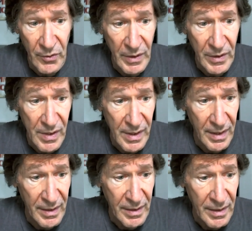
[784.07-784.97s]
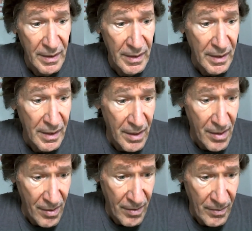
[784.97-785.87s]
understand
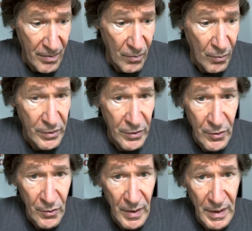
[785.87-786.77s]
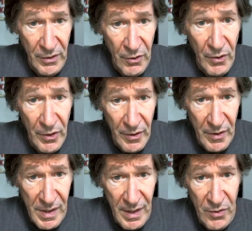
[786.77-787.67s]
what you're doing, and you
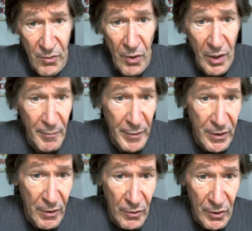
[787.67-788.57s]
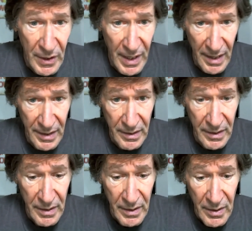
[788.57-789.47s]
understand it's wrong, but you don't look at it
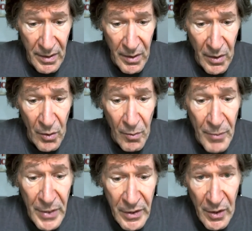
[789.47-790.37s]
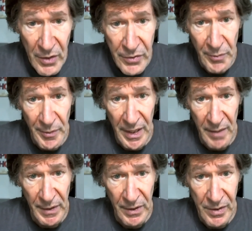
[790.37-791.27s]
because you're
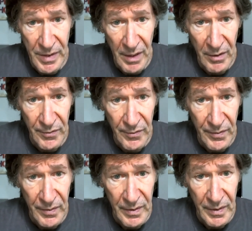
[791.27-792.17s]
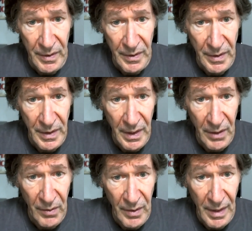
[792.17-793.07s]
blaming yourself,
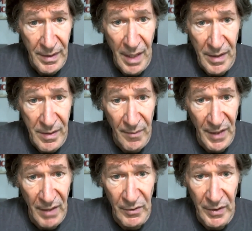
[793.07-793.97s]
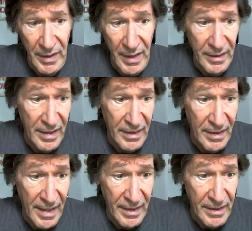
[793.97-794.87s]
on some level.
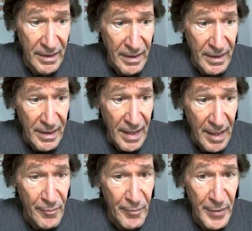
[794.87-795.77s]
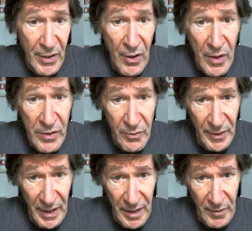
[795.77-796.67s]
And because you
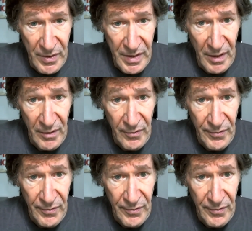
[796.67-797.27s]
blame yourself,